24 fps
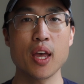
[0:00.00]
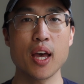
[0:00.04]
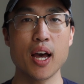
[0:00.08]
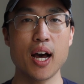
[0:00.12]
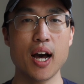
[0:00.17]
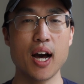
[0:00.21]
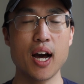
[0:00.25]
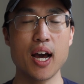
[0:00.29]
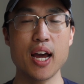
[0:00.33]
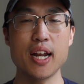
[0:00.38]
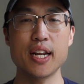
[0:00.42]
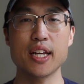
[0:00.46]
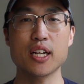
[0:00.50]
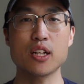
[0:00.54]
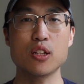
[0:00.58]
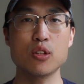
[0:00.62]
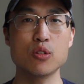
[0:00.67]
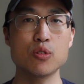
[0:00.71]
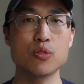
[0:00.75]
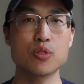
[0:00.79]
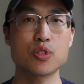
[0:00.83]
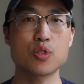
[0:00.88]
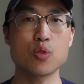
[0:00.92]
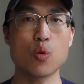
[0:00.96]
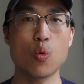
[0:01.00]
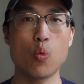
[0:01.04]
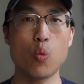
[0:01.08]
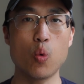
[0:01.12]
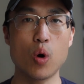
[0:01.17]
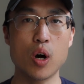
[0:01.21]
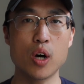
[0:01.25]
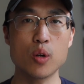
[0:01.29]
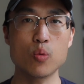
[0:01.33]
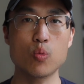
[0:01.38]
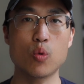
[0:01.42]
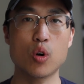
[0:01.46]
and includes
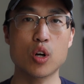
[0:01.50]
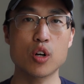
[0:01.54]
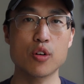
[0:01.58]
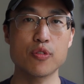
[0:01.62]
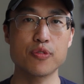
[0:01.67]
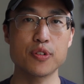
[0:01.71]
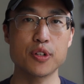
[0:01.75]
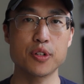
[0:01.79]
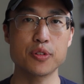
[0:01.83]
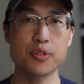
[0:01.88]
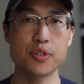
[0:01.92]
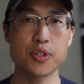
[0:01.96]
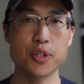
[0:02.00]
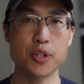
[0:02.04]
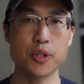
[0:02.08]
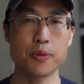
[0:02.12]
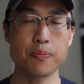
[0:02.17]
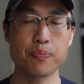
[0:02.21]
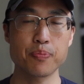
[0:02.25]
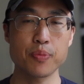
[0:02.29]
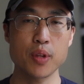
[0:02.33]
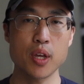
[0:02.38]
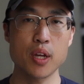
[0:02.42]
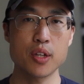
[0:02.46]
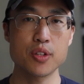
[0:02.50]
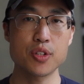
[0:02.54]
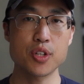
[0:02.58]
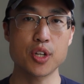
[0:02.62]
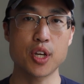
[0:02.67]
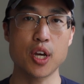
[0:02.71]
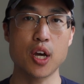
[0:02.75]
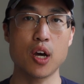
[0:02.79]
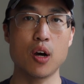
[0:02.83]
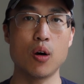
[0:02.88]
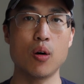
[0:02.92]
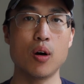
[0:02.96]
one water filter to
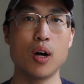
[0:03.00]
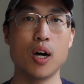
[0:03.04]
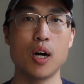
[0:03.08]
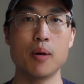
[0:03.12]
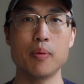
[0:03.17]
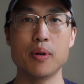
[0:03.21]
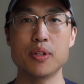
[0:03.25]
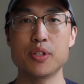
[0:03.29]
go.